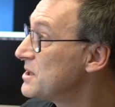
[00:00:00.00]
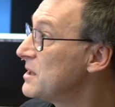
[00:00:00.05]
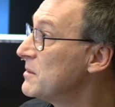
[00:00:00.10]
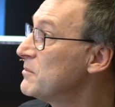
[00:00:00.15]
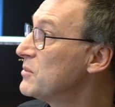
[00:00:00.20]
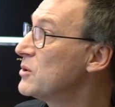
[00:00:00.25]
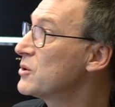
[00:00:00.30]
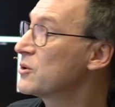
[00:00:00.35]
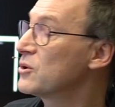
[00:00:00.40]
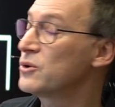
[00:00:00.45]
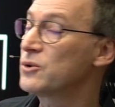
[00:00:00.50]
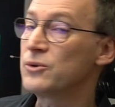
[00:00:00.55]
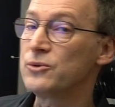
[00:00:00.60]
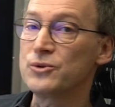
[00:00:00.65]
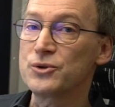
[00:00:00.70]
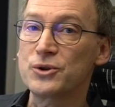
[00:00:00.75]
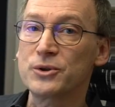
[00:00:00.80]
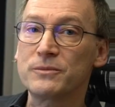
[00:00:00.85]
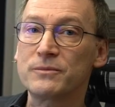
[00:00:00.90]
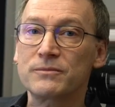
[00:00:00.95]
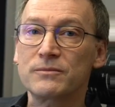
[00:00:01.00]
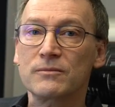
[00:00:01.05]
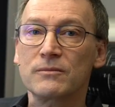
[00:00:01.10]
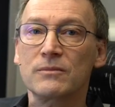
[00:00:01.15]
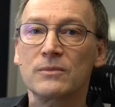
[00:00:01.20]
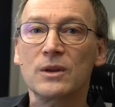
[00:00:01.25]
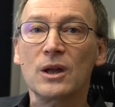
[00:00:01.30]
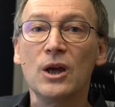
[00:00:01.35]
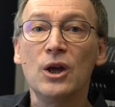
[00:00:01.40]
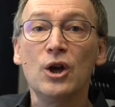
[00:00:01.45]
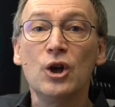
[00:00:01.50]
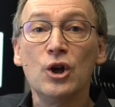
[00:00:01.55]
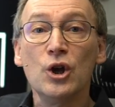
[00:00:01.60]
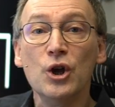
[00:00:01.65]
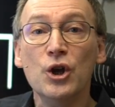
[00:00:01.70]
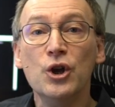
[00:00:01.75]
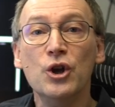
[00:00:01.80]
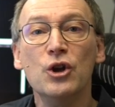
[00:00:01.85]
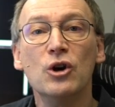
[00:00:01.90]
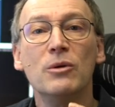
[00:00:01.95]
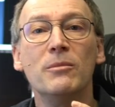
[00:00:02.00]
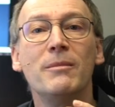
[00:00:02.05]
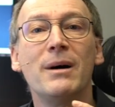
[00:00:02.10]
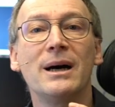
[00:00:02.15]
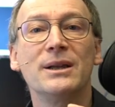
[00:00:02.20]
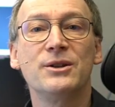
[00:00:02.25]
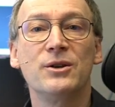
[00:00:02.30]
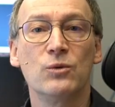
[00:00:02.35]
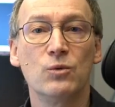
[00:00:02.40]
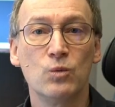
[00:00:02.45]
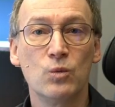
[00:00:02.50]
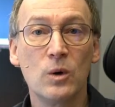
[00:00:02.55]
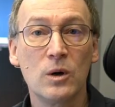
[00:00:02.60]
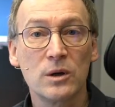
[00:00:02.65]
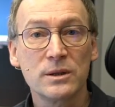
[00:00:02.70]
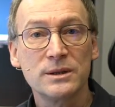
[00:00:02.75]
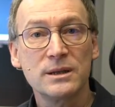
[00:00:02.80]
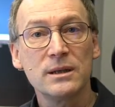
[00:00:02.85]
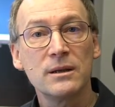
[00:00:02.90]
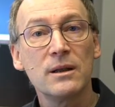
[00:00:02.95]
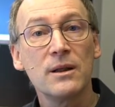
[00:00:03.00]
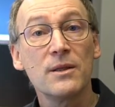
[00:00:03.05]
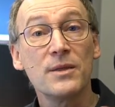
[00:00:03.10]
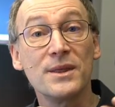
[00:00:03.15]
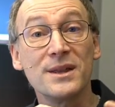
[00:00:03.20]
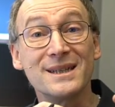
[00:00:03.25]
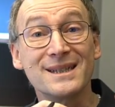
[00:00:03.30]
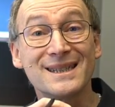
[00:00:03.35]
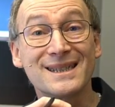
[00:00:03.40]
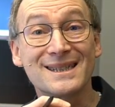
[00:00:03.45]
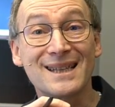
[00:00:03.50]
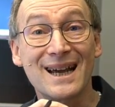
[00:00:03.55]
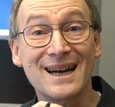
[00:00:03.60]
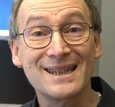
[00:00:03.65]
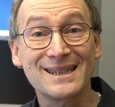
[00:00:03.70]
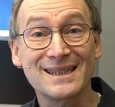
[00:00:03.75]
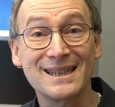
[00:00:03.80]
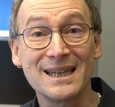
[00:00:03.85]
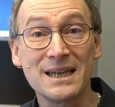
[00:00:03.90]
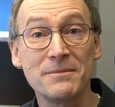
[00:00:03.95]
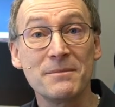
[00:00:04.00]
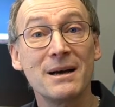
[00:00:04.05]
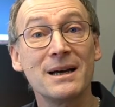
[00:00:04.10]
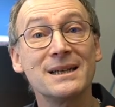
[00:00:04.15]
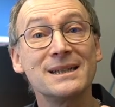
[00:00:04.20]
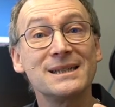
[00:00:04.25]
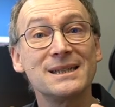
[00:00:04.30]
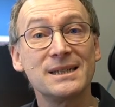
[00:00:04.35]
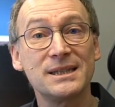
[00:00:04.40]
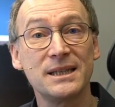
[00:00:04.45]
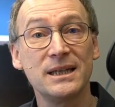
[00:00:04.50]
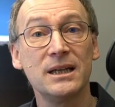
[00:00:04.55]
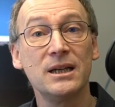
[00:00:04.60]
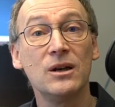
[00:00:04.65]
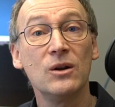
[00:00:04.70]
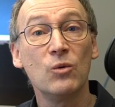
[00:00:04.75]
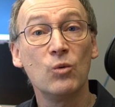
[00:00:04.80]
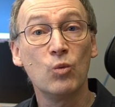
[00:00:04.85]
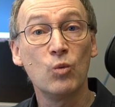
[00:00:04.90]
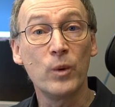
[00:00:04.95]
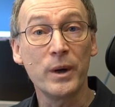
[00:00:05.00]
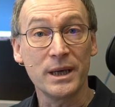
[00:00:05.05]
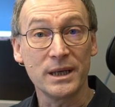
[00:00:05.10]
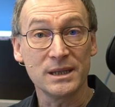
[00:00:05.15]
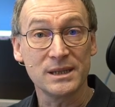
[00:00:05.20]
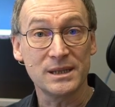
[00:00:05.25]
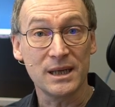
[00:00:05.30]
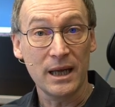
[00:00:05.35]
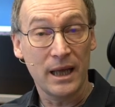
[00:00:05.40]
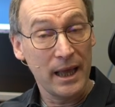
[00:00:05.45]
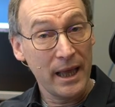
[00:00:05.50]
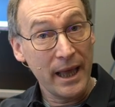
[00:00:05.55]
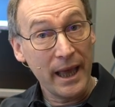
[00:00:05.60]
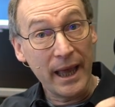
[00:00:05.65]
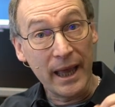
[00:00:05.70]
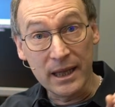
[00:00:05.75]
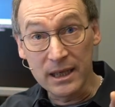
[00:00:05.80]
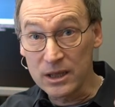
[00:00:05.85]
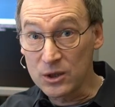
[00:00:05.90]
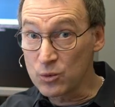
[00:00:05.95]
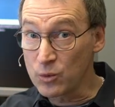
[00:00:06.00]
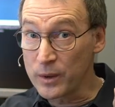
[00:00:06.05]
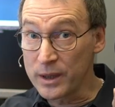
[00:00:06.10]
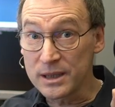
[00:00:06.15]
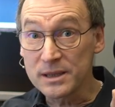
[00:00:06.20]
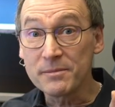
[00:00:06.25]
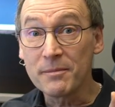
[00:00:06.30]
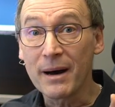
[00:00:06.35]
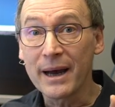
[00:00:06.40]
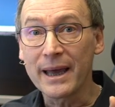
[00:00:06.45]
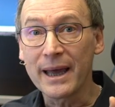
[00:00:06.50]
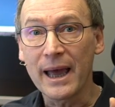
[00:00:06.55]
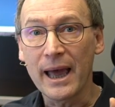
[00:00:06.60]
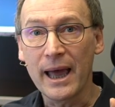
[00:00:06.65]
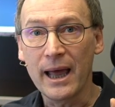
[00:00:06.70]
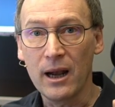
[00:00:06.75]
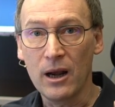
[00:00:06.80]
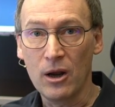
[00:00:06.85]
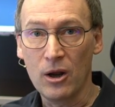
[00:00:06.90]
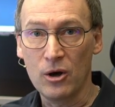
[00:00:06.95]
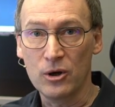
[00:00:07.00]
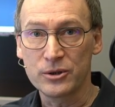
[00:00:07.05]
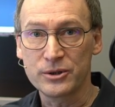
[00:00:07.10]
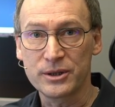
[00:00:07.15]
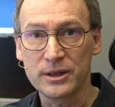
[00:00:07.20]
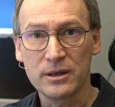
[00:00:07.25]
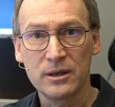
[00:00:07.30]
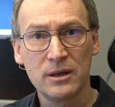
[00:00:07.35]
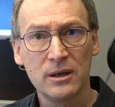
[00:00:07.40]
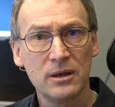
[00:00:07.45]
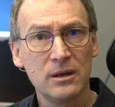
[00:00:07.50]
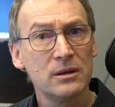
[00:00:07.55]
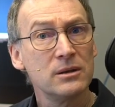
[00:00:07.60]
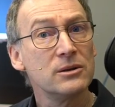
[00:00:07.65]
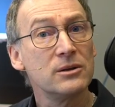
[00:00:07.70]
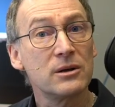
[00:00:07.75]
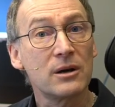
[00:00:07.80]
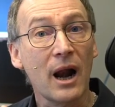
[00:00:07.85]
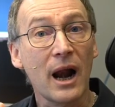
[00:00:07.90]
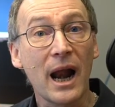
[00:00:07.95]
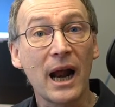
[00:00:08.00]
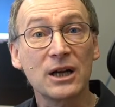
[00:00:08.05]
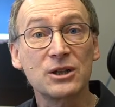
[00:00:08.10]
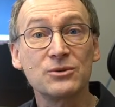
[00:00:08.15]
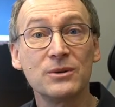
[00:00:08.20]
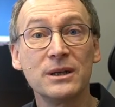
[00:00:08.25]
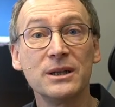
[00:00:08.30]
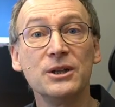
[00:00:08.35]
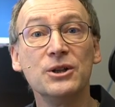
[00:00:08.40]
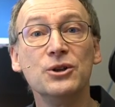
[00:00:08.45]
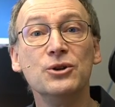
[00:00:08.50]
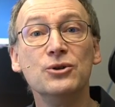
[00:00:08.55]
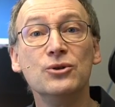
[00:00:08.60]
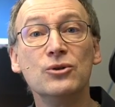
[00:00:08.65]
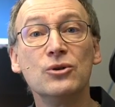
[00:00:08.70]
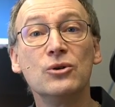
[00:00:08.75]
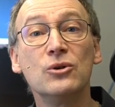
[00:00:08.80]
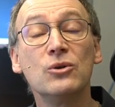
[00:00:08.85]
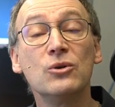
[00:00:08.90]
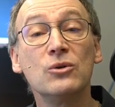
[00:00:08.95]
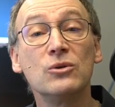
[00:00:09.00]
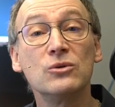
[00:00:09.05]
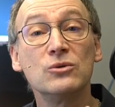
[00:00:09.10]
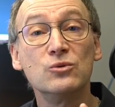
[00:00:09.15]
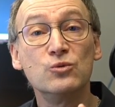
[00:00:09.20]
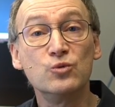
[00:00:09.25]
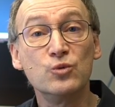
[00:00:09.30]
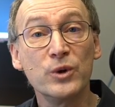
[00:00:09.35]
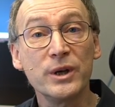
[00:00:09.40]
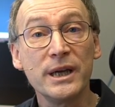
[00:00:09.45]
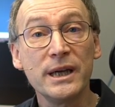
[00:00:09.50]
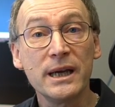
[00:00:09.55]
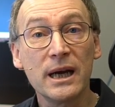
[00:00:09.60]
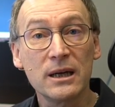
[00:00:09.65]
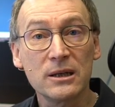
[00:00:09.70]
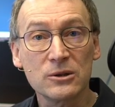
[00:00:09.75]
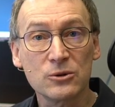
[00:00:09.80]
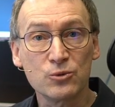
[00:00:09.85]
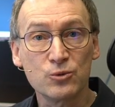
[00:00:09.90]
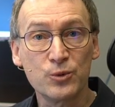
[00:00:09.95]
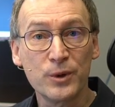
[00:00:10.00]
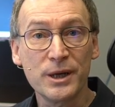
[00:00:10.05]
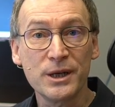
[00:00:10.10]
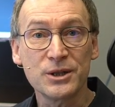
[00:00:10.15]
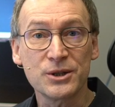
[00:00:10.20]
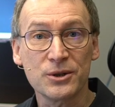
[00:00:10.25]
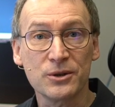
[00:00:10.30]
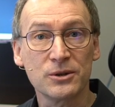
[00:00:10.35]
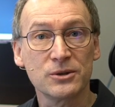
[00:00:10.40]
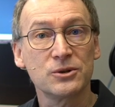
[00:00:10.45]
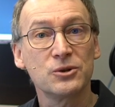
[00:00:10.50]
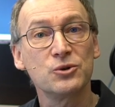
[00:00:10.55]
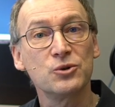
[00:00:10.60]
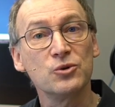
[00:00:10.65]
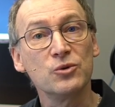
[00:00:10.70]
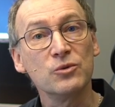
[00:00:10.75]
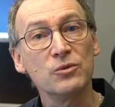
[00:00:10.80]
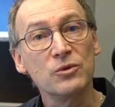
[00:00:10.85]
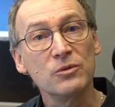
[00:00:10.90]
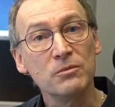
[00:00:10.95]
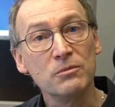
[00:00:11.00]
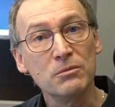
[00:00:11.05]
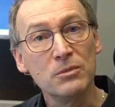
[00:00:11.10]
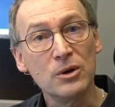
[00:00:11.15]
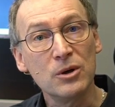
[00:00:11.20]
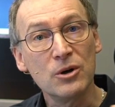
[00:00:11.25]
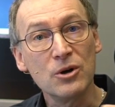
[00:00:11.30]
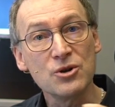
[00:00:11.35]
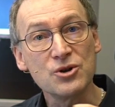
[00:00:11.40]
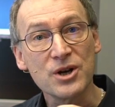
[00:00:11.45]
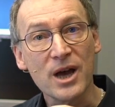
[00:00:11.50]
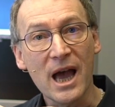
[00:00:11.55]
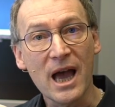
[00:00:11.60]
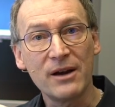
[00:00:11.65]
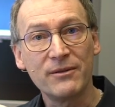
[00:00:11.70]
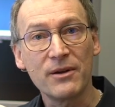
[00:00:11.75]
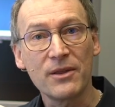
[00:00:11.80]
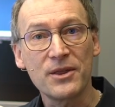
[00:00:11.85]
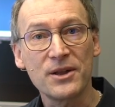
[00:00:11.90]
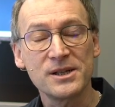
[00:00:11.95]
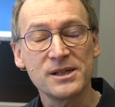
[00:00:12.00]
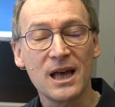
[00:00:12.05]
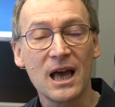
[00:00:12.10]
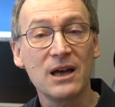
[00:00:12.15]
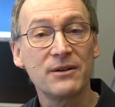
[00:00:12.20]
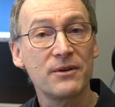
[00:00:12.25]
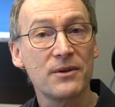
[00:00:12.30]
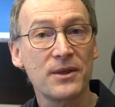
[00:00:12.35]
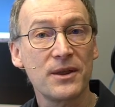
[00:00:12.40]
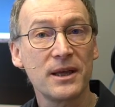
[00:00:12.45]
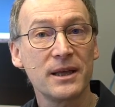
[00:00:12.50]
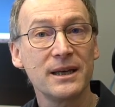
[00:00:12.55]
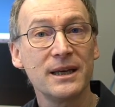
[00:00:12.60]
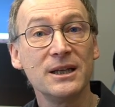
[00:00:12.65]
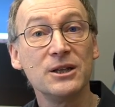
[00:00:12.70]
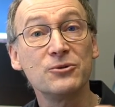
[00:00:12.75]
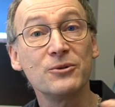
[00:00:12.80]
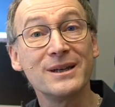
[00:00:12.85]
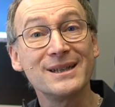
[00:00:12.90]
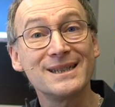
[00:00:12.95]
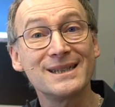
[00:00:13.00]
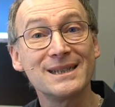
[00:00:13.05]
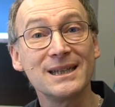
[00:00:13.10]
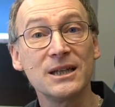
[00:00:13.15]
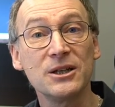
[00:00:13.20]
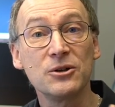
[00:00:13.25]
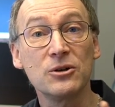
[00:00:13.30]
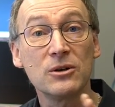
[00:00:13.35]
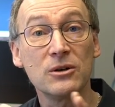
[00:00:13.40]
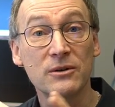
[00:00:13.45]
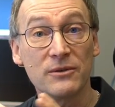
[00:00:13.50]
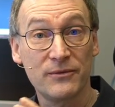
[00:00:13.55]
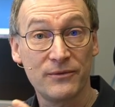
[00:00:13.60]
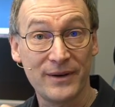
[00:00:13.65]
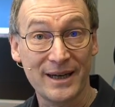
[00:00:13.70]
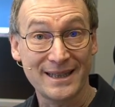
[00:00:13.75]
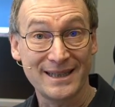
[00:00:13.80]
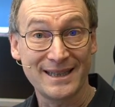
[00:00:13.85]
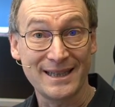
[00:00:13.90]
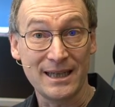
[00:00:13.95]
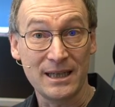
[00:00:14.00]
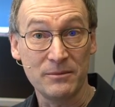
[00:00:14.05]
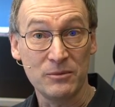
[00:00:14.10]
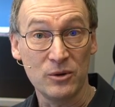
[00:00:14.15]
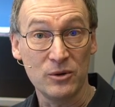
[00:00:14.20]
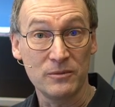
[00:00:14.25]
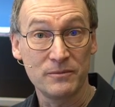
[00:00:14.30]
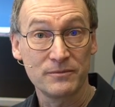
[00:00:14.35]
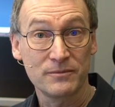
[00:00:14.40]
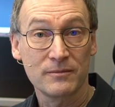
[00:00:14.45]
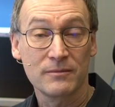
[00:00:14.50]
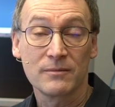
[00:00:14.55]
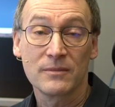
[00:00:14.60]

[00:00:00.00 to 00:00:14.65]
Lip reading: simple conclusion. No matter what, the star schema still wins, and it wins by a lot. There are actually no real reason to merge everything into a single fat table.